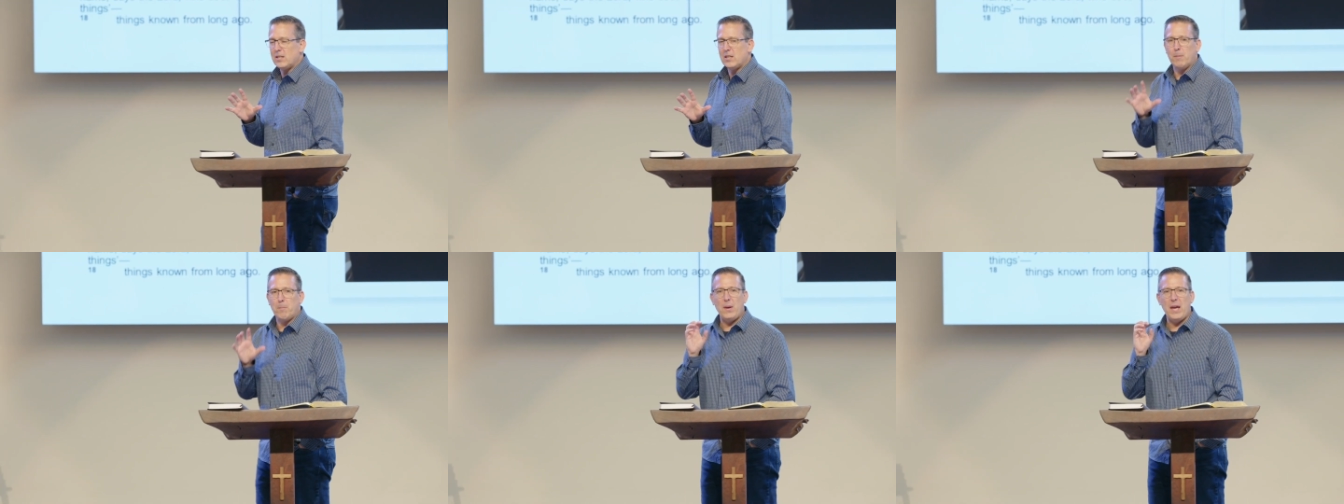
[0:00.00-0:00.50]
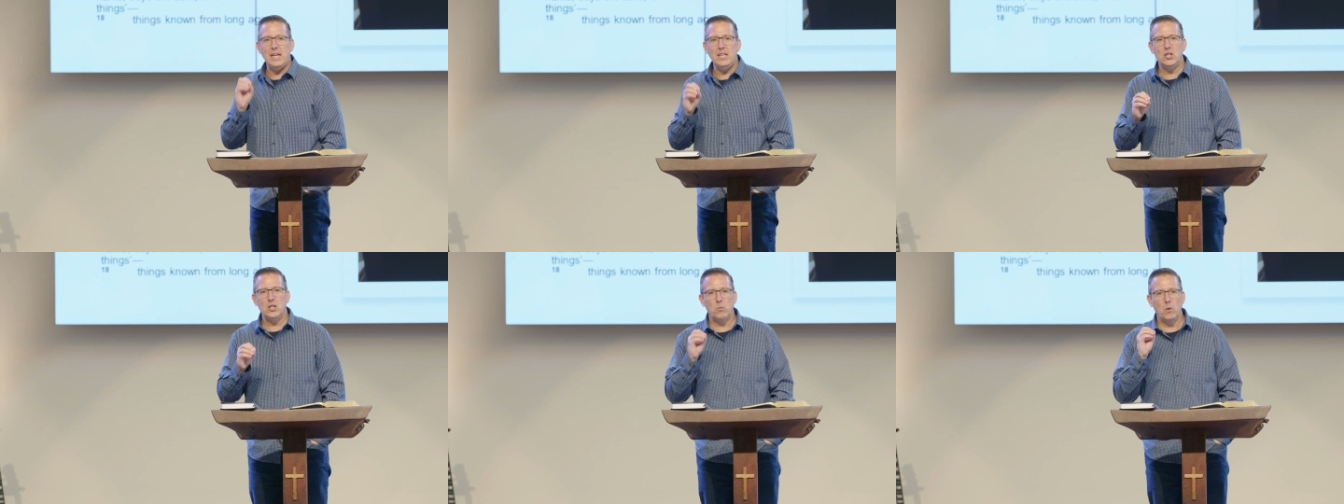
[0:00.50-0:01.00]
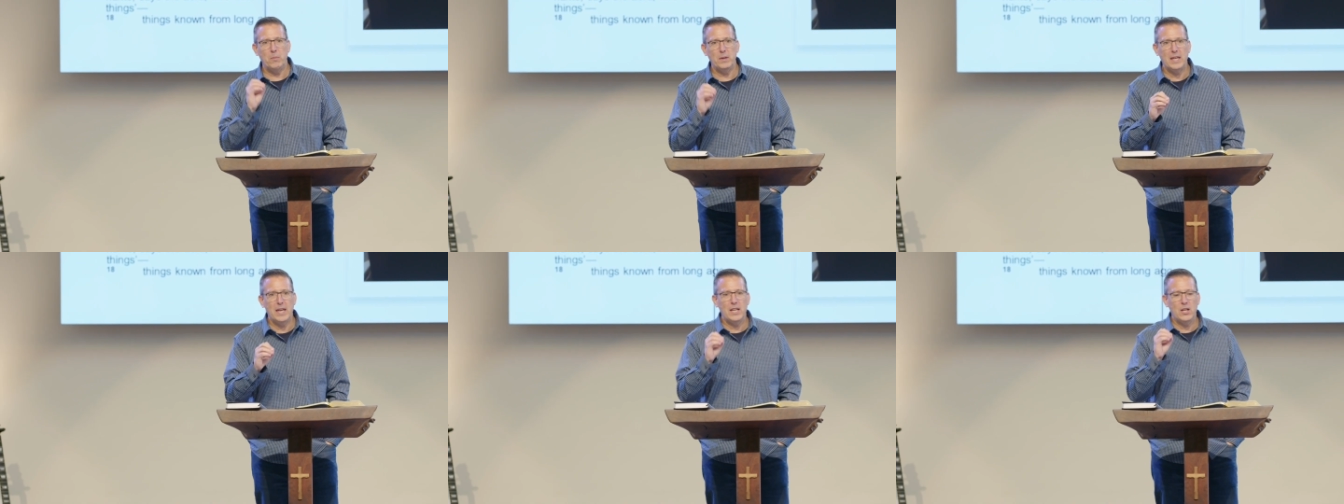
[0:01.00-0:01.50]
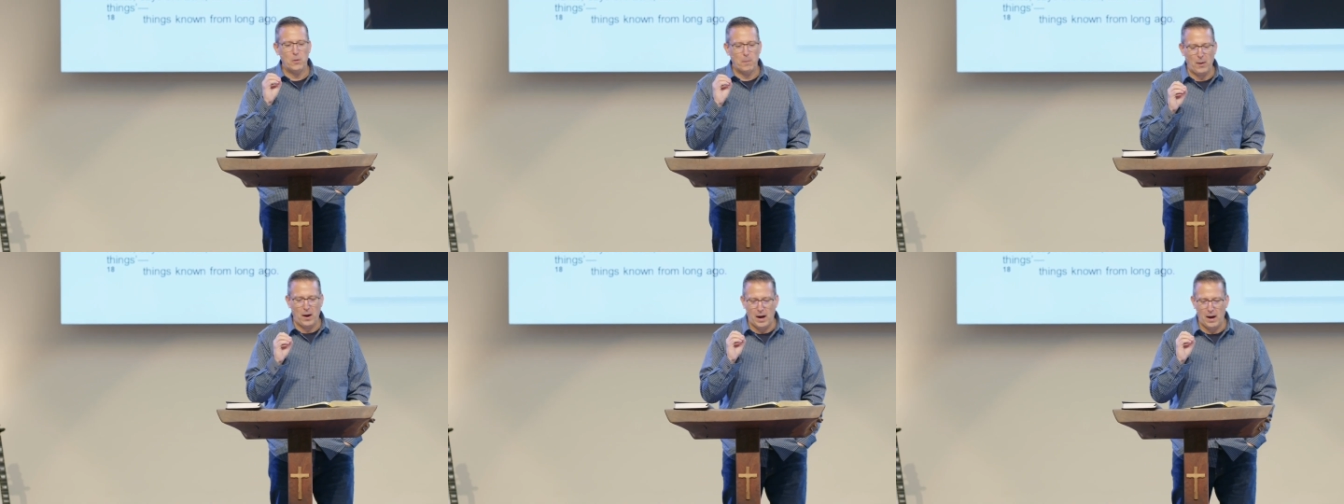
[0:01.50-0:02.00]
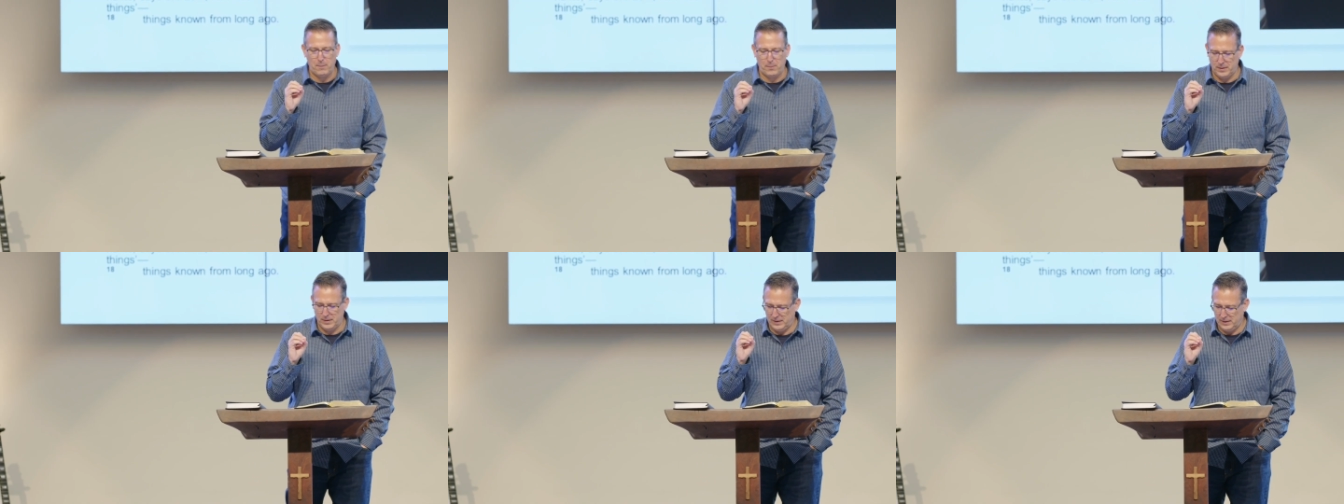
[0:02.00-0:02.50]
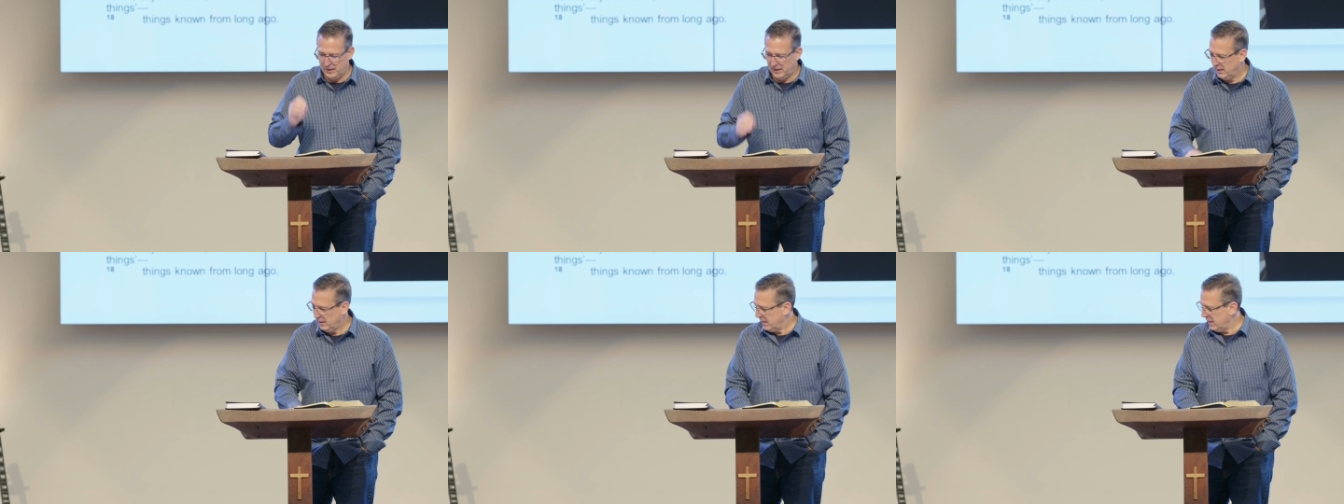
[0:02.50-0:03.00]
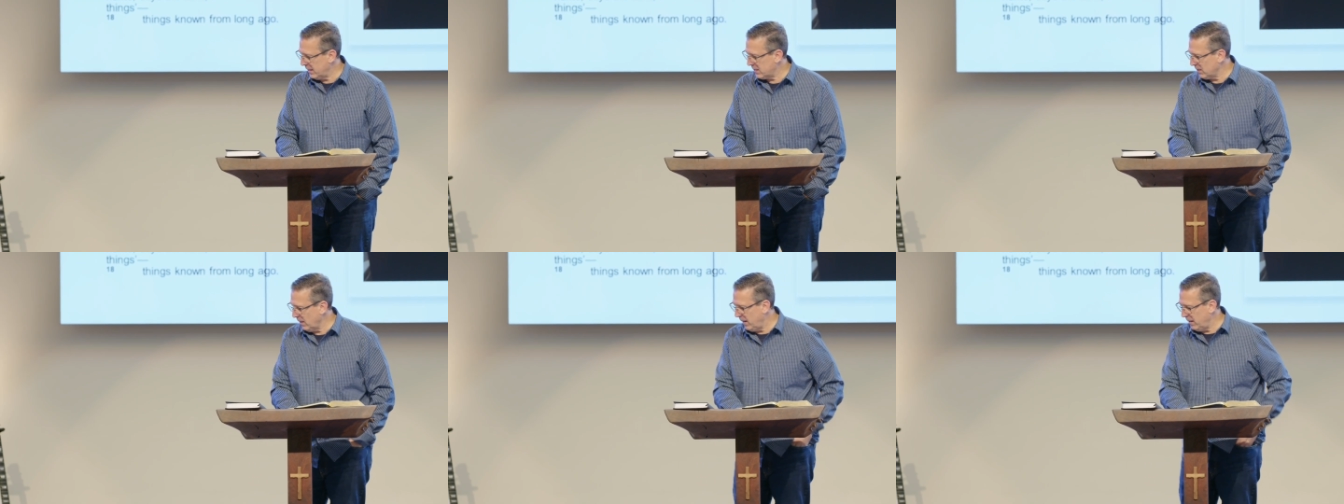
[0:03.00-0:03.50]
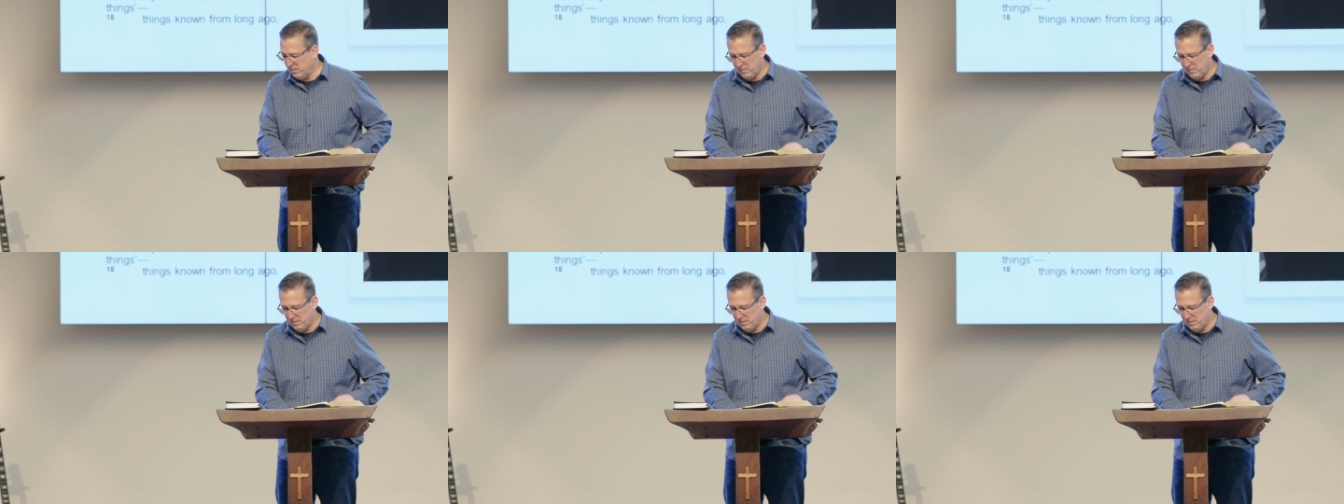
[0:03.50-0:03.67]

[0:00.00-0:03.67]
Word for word: the pages will begin to pop. Next slide.